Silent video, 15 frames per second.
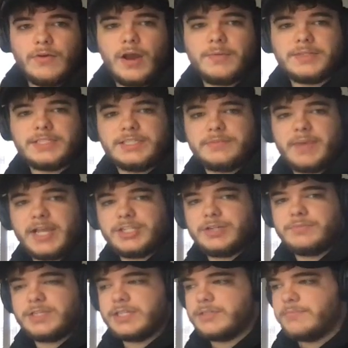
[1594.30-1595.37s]
Robinson's
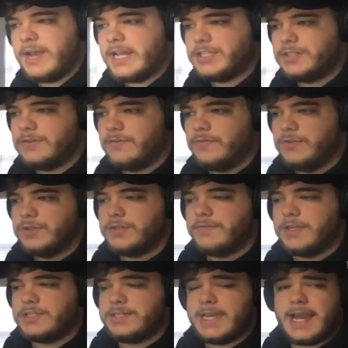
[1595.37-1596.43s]
matchup does match
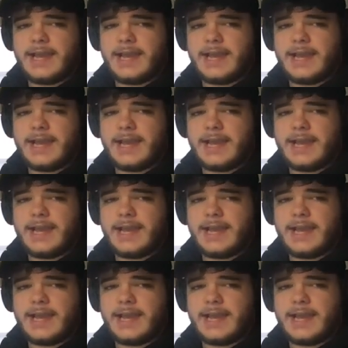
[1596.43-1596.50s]
Vucevic.